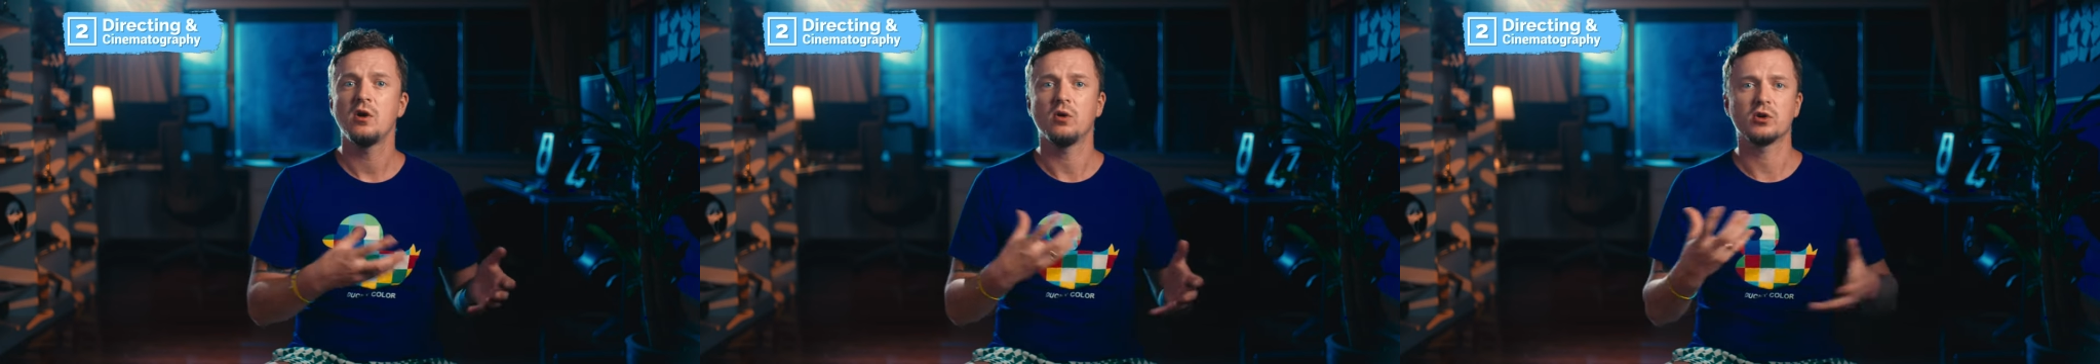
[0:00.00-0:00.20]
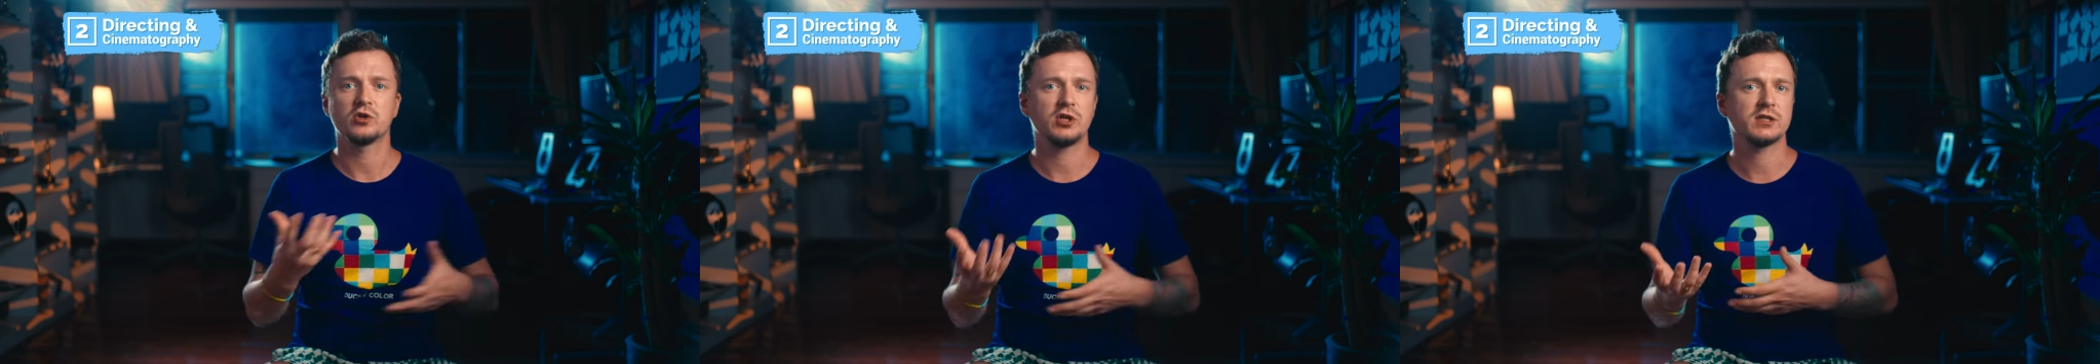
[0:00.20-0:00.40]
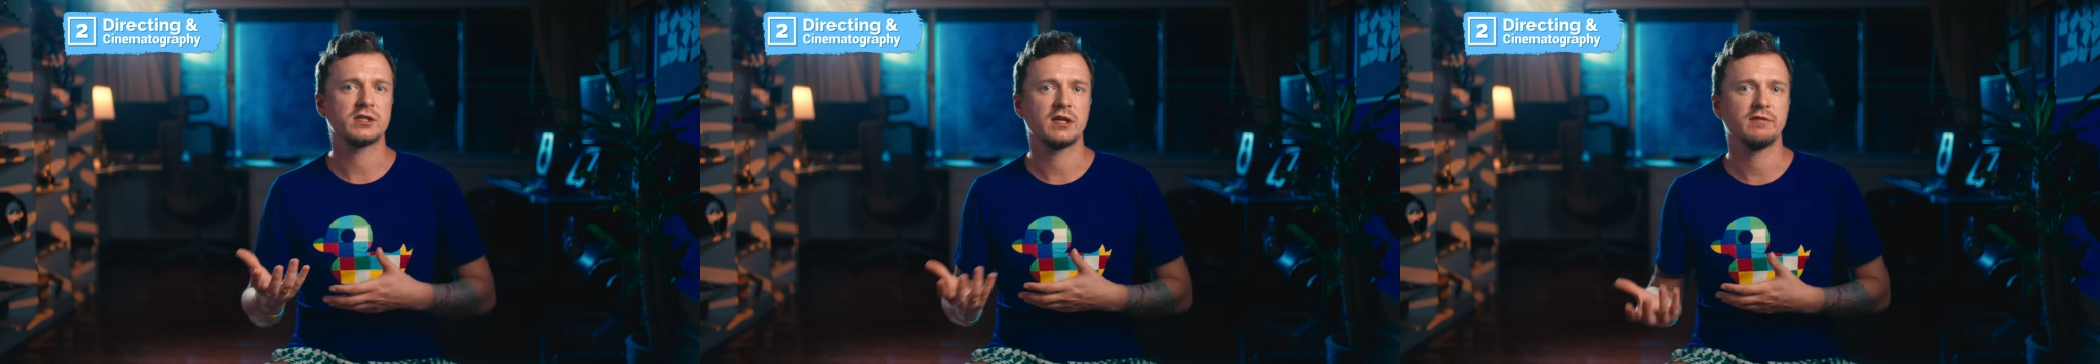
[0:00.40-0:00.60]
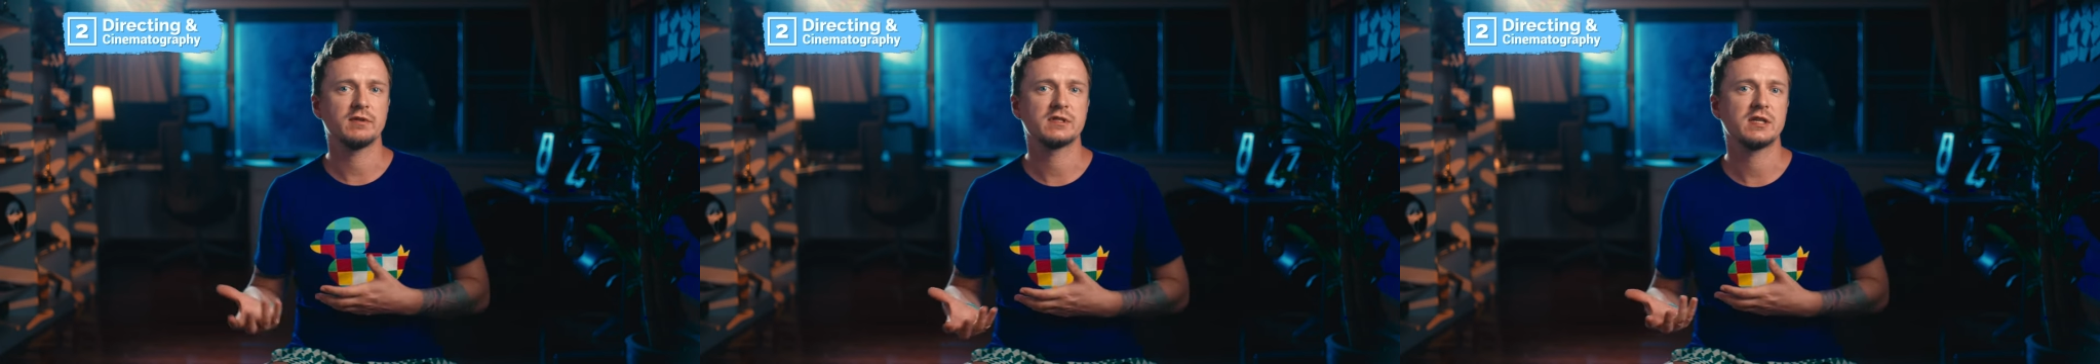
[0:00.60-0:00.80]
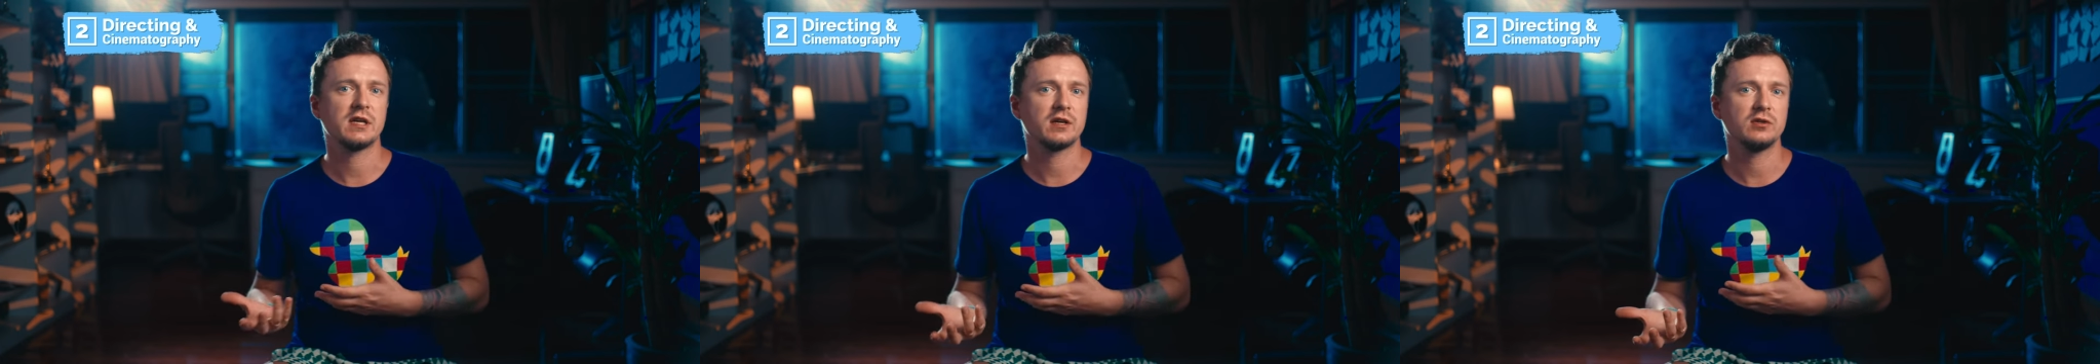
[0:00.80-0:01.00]
or just have a
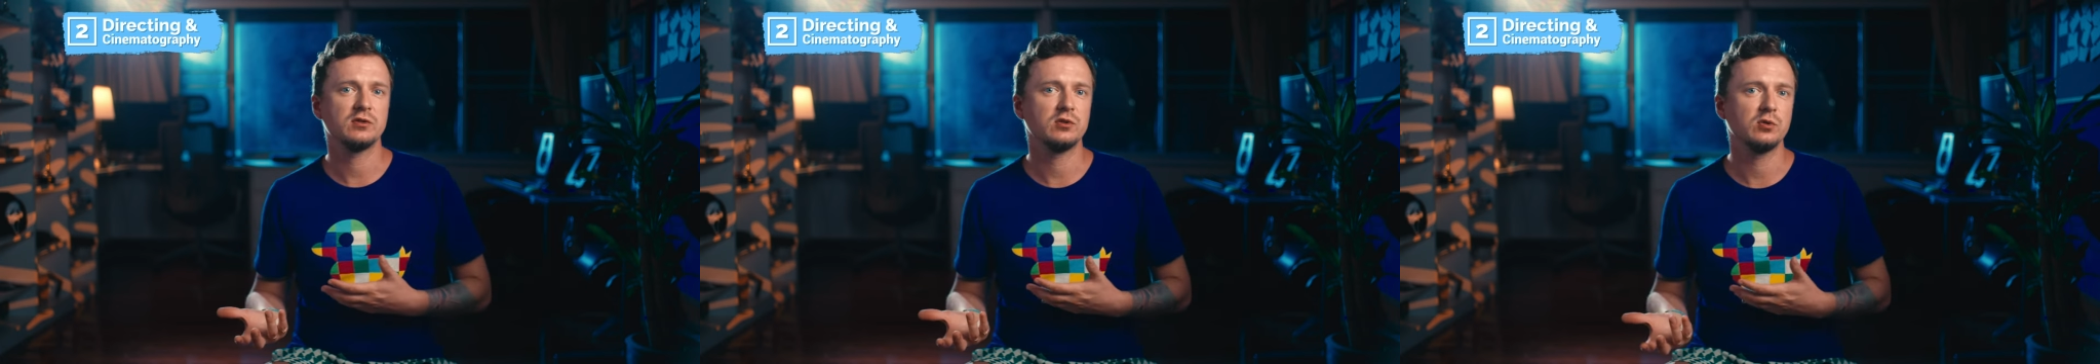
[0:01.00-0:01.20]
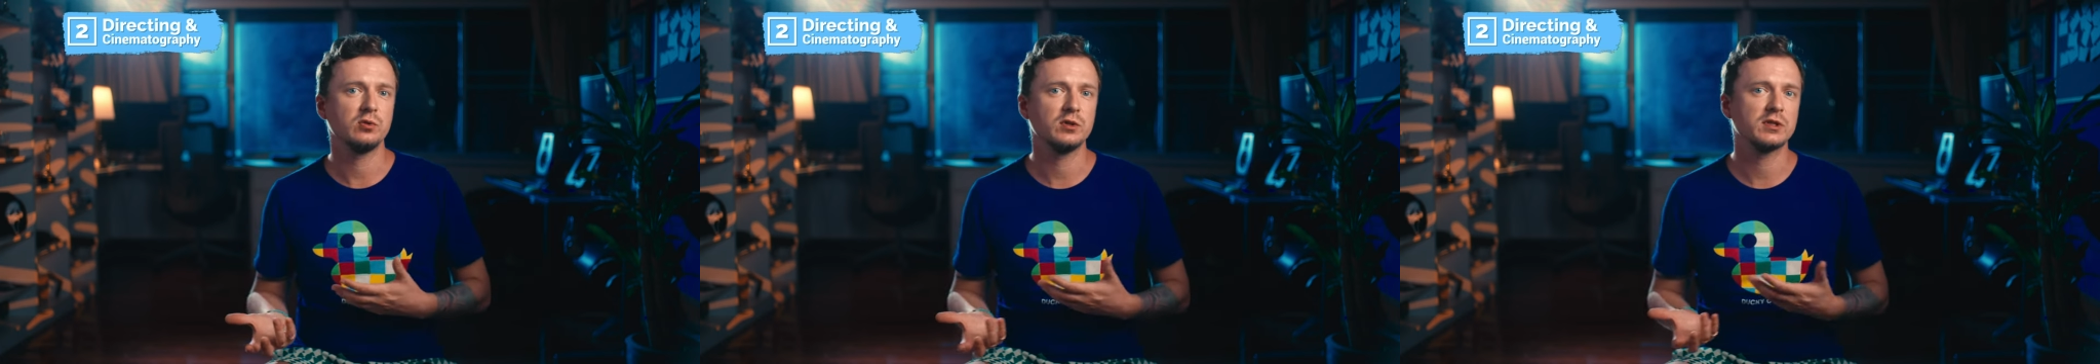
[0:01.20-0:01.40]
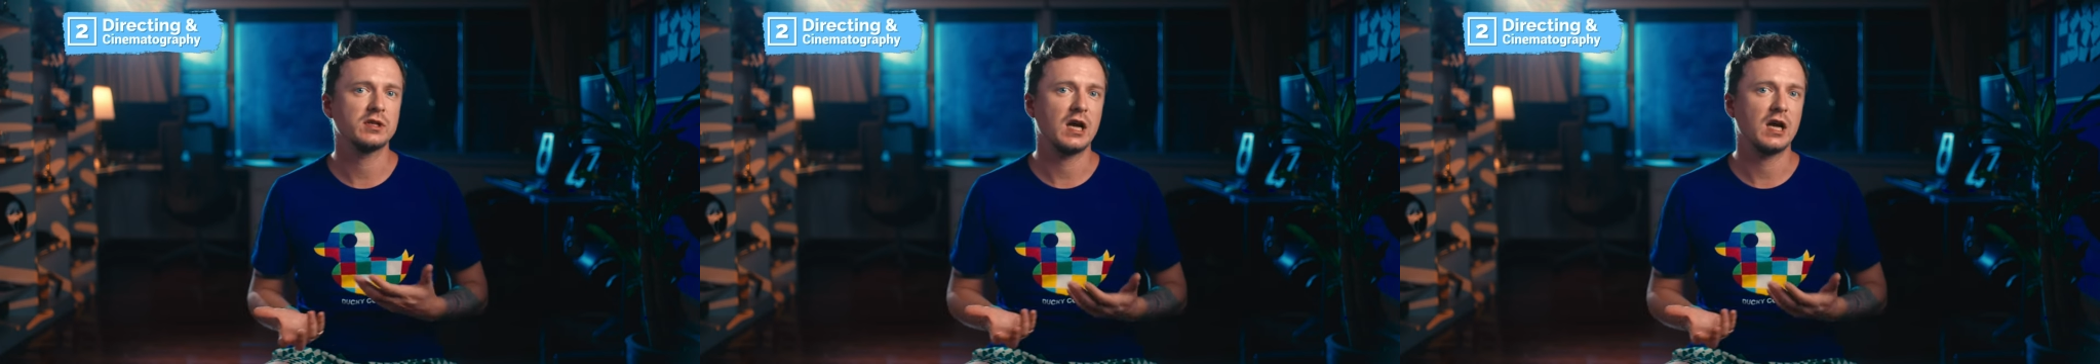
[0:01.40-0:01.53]
second unit